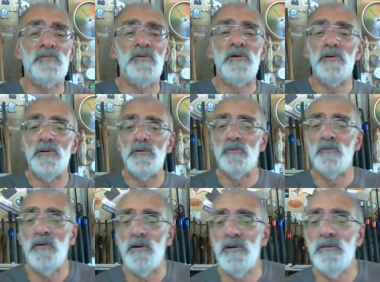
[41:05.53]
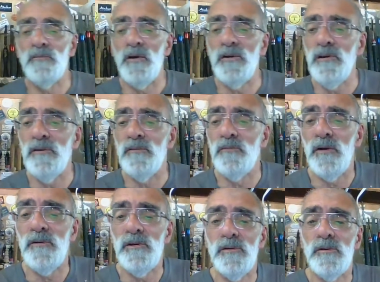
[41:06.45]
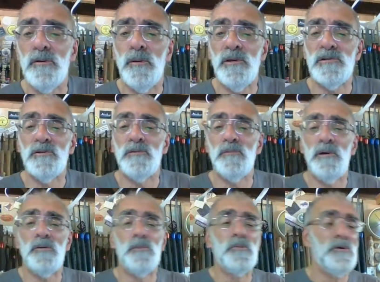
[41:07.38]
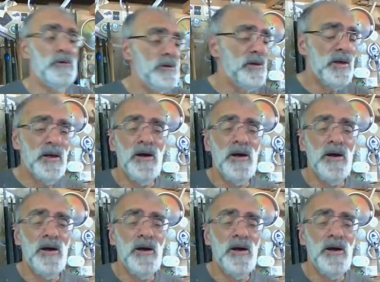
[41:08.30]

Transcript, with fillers: Very good, very, very, very good question, Mel Bryan.